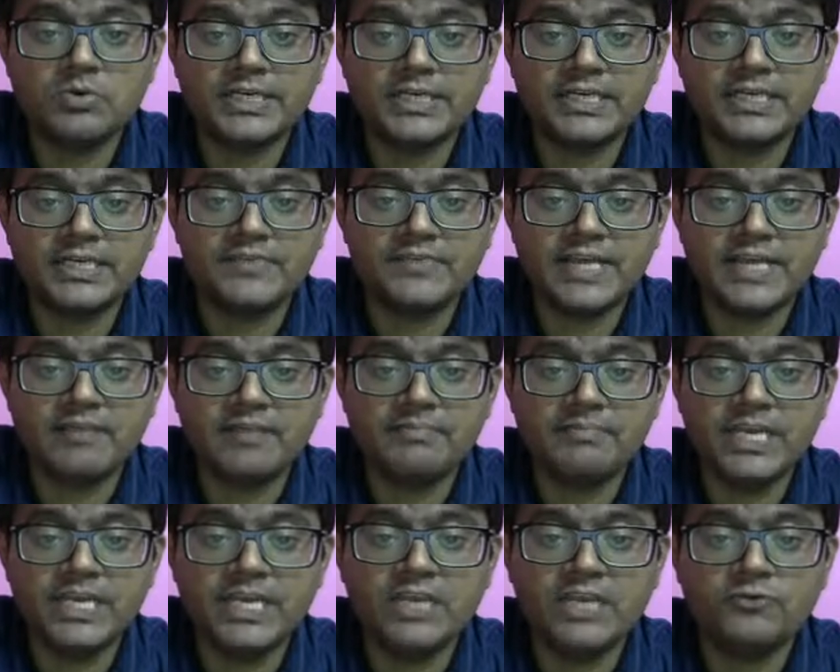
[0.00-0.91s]
it. If there are
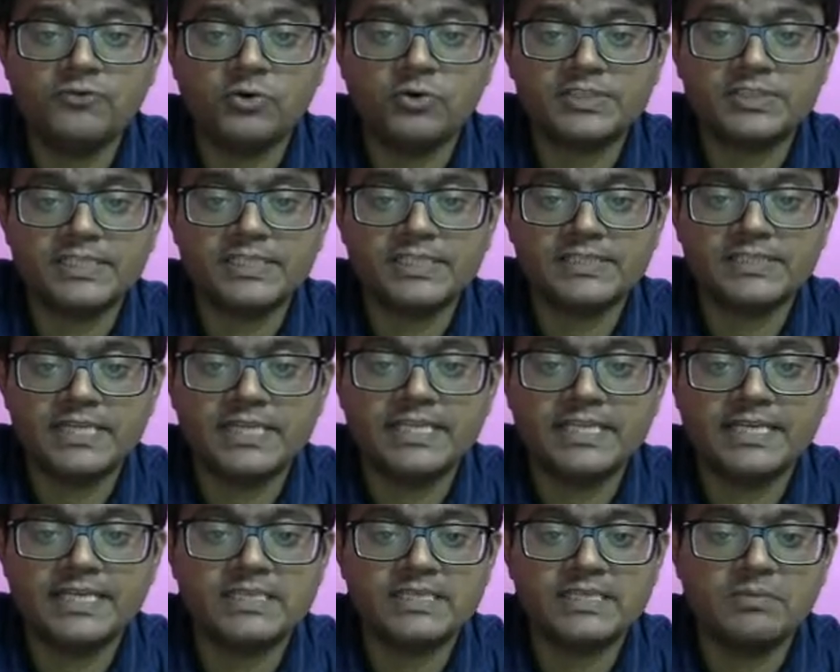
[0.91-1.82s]
many forces, like
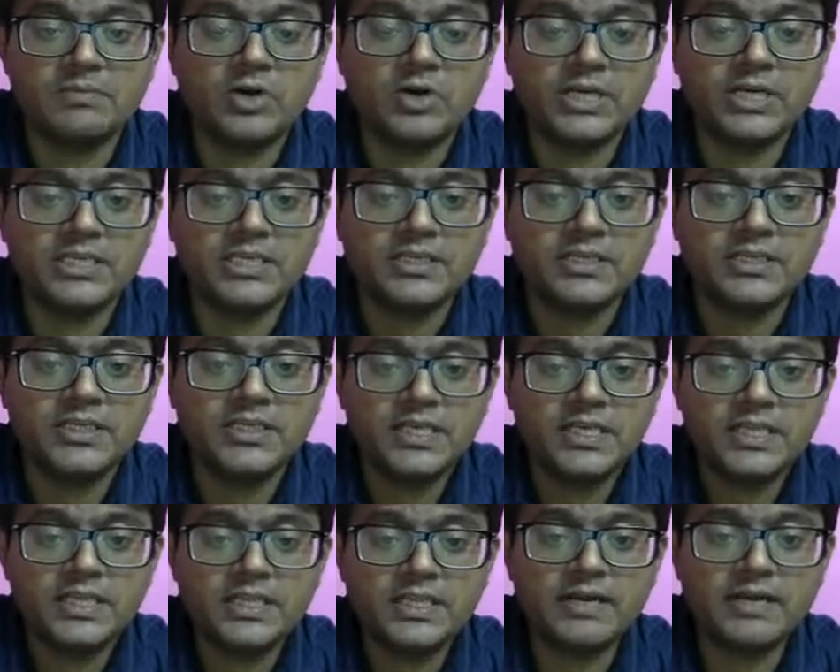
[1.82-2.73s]
there is a body,
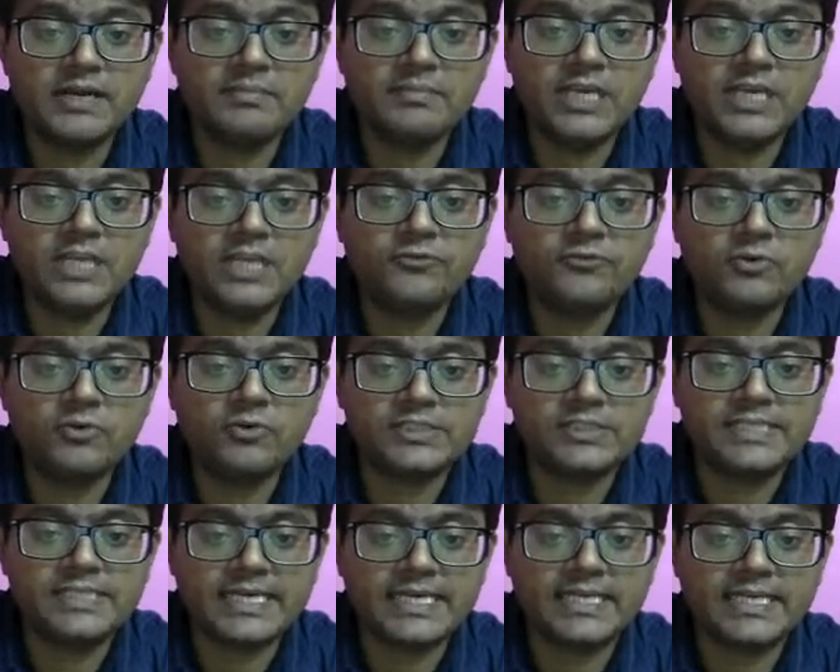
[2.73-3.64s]
there are many
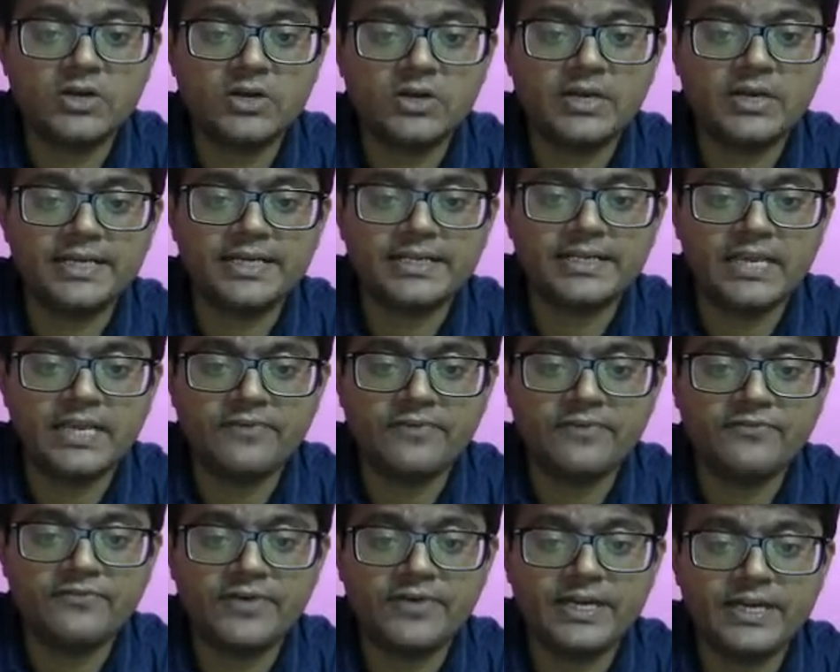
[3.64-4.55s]
forces acting on it,
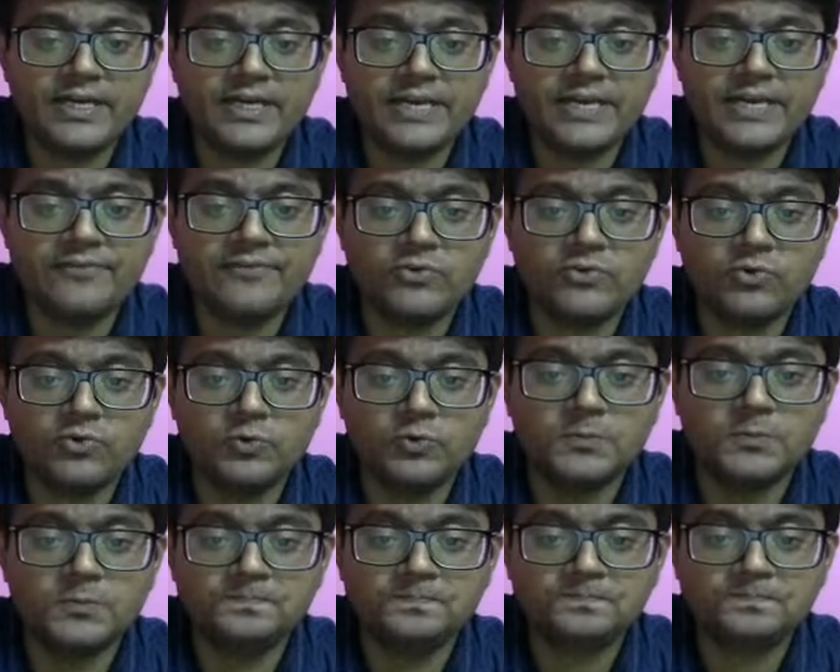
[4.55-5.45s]
F1,
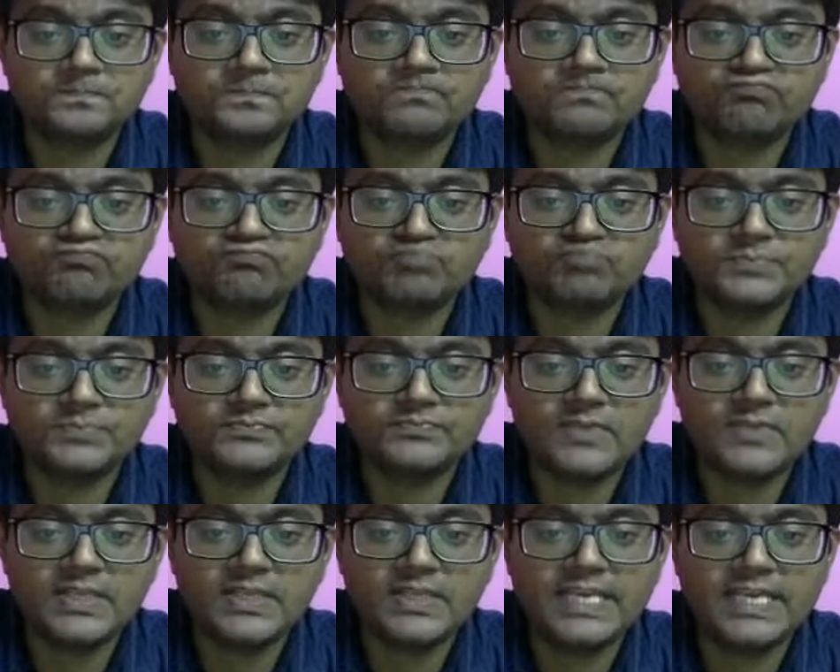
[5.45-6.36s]
F2,
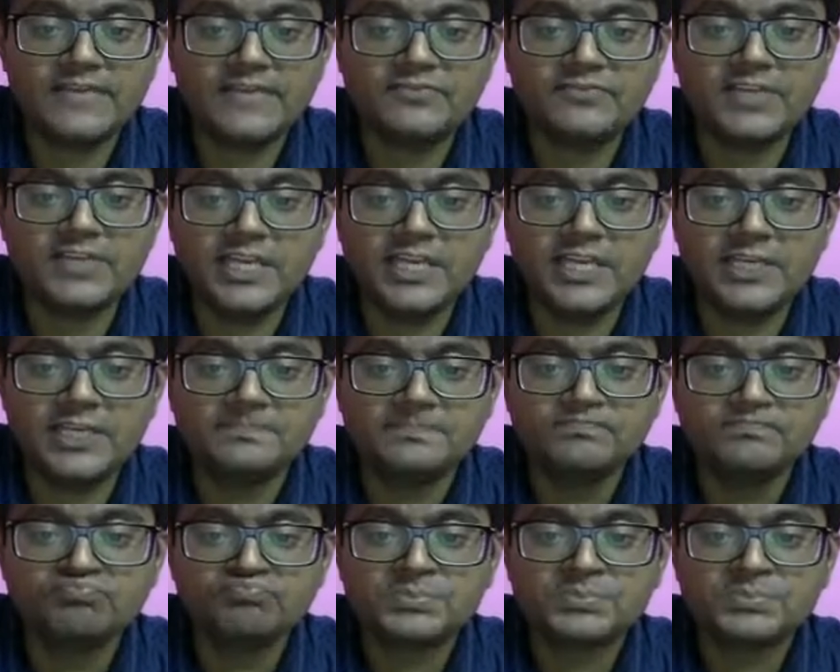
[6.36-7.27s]
F3,
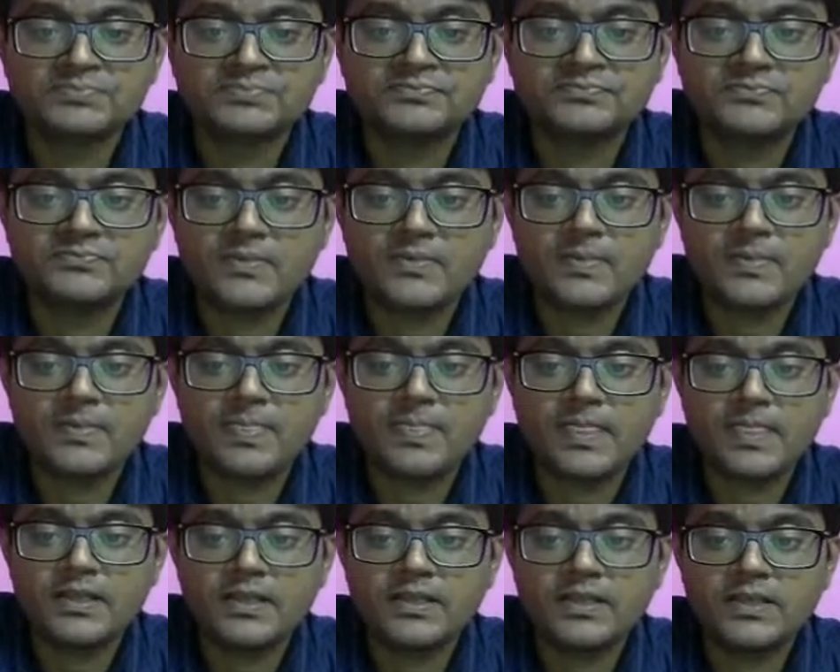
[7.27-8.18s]

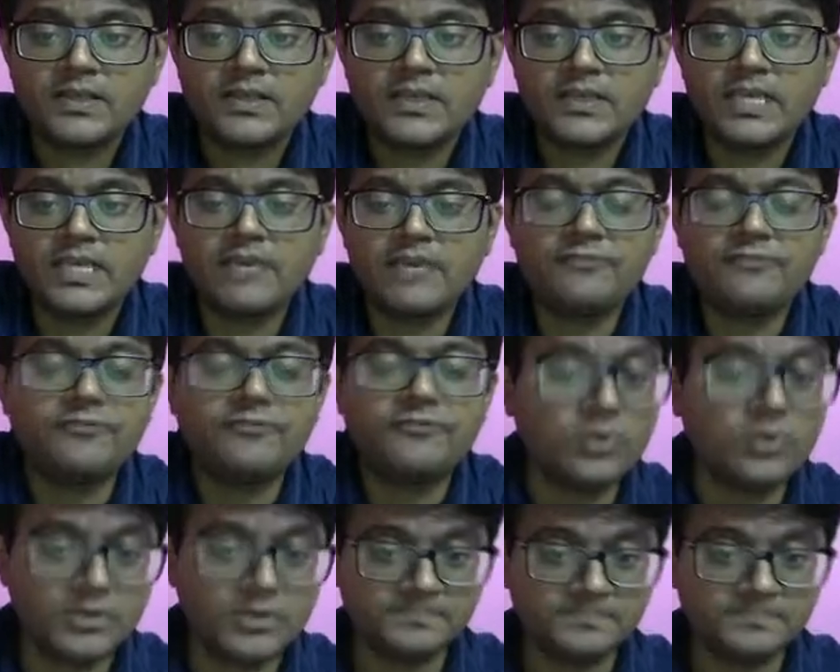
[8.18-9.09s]
F4.